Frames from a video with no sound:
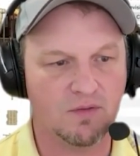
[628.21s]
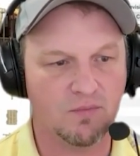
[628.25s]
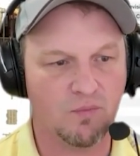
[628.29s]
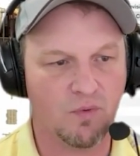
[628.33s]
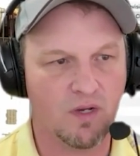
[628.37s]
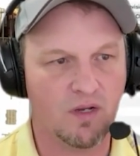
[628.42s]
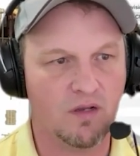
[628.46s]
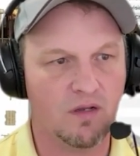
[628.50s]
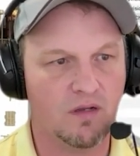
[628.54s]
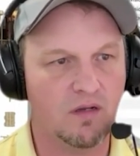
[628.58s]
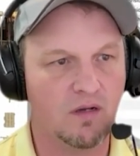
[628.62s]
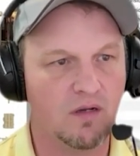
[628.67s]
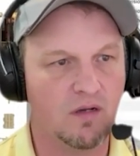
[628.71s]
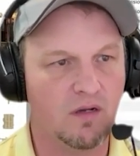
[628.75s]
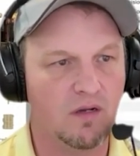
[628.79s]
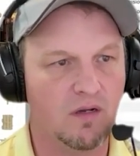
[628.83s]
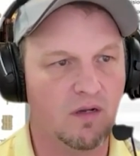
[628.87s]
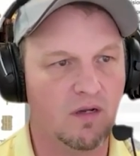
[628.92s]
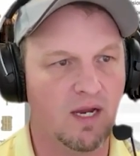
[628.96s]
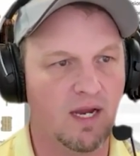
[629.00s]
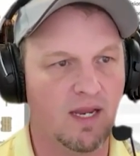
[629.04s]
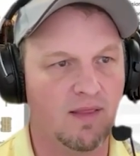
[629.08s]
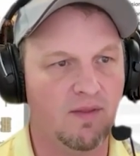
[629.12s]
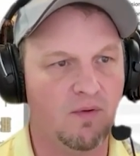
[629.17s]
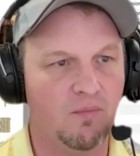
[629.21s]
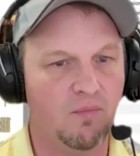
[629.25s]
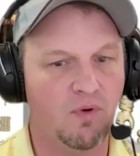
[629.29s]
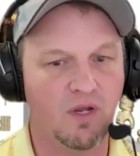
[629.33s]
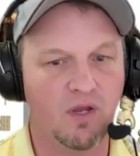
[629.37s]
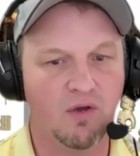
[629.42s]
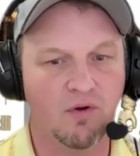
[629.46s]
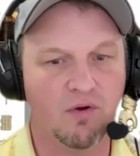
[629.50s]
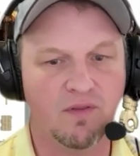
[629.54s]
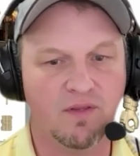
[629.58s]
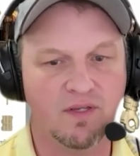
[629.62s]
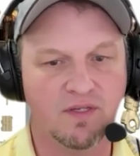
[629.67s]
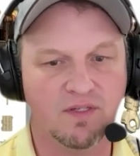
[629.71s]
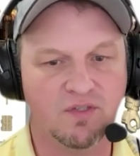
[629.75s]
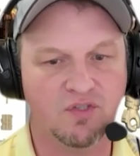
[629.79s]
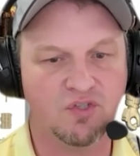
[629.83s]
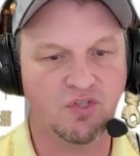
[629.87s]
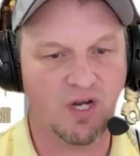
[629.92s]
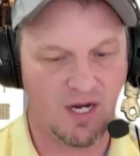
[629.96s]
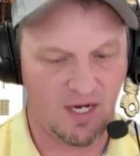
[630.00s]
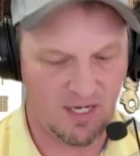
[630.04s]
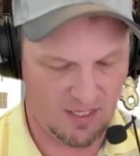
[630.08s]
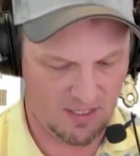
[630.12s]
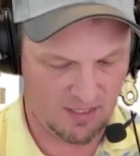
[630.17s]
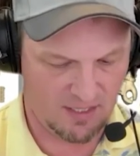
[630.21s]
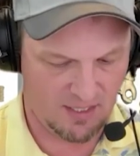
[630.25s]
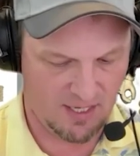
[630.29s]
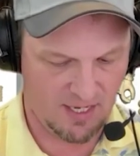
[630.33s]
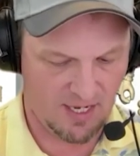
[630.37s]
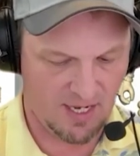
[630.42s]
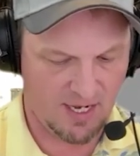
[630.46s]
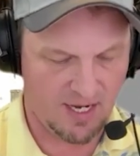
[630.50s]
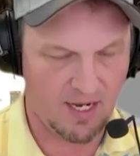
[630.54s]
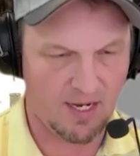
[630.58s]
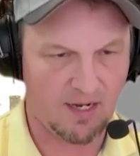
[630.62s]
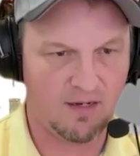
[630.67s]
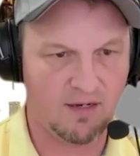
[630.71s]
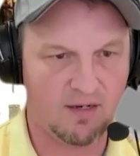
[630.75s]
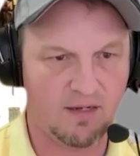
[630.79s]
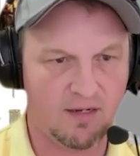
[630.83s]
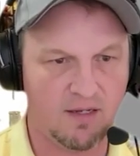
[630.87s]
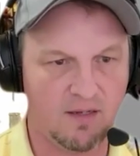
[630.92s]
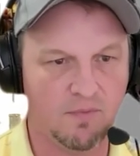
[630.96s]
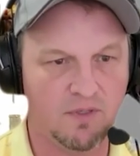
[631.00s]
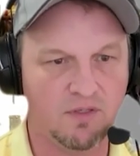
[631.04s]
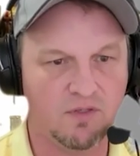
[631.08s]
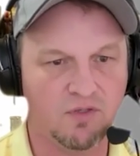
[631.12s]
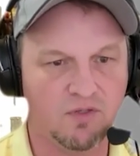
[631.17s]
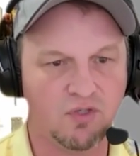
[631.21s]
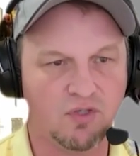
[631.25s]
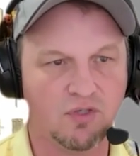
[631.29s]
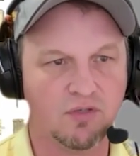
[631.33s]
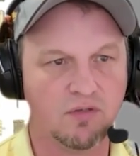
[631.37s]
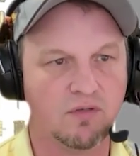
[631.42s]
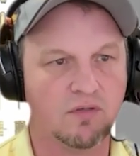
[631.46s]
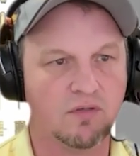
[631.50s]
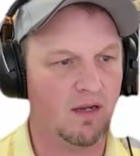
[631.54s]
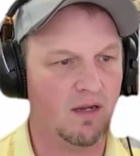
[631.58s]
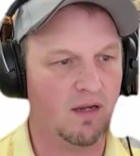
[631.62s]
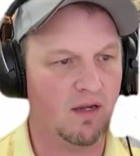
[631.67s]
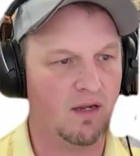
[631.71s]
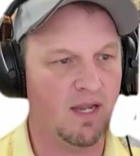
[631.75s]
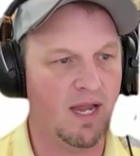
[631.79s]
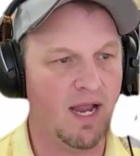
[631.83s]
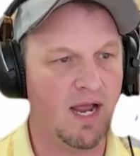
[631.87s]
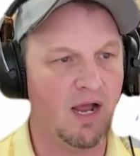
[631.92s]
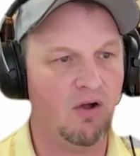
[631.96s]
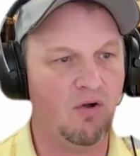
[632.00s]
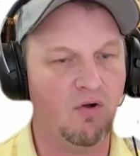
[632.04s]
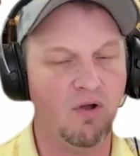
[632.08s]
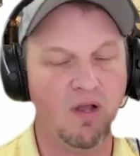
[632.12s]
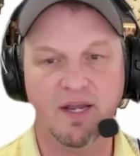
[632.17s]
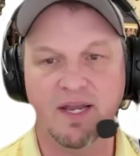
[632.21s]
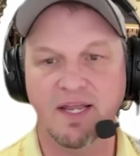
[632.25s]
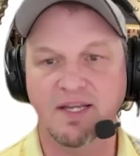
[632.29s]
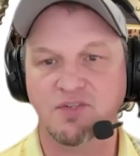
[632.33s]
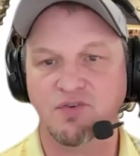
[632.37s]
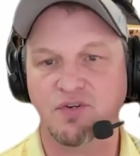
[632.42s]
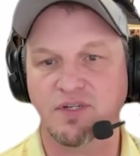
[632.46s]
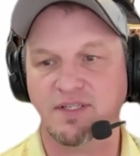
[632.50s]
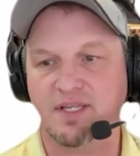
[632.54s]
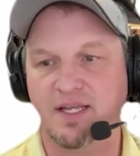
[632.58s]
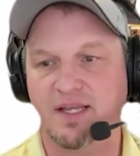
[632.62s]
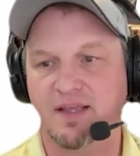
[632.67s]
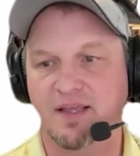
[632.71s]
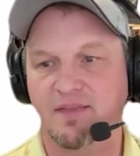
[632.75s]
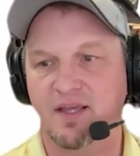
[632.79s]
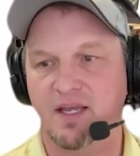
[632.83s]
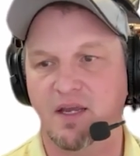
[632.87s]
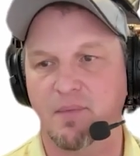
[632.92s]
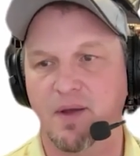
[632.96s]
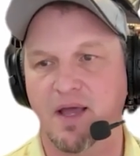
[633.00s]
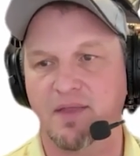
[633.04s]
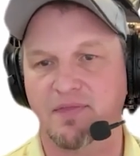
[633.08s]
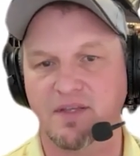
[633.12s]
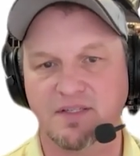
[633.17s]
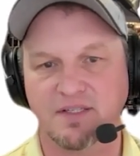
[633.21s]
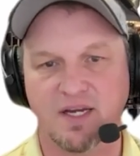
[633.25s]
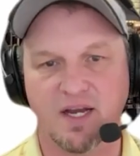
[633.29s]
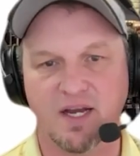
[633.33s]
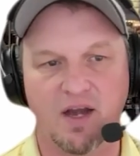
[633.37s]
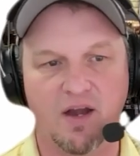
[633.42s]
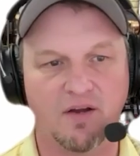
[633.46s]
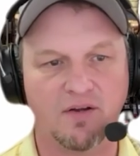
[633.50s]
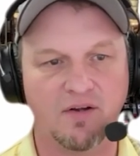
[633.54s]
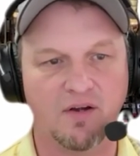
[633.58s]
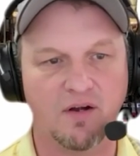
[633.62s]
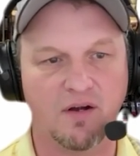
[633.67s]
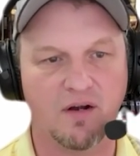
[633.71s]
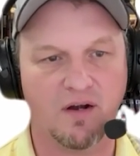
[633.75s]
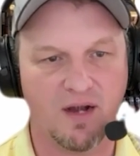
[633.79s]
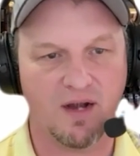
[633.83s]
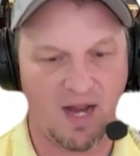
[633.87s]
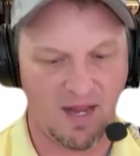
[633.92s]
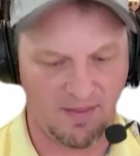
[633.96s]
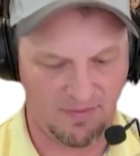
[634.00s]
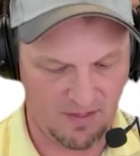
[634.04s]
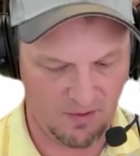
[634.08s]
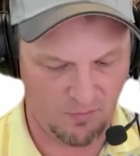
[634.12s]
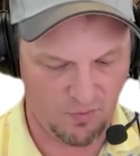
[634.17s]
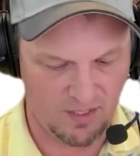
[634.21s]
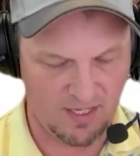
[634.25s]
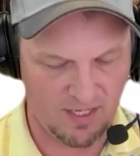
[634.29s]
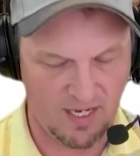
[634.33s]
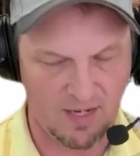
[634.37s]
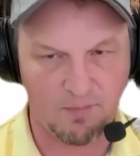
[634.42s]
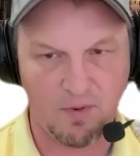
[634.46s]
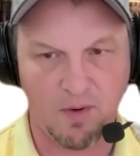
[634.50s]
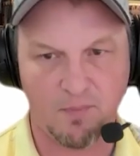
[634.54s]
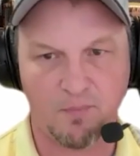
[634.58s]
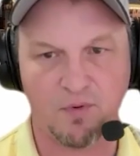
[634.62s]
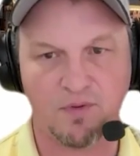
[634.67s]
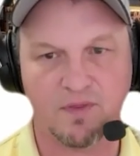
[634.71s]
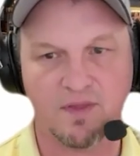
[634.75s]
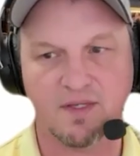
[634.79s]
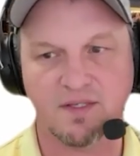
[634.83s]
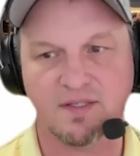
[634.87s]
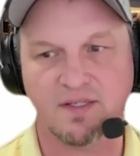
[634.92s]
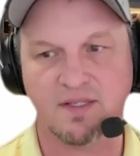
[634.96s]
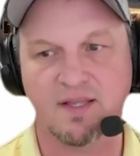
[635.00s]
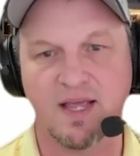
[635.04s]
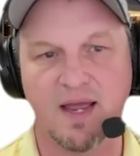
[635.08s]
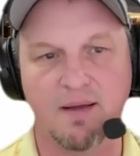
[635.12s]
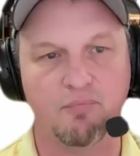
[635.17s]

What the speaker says: well. And then we'll go to this giant CAD image. Now, an interesting thing about this character, I think we came up with this in that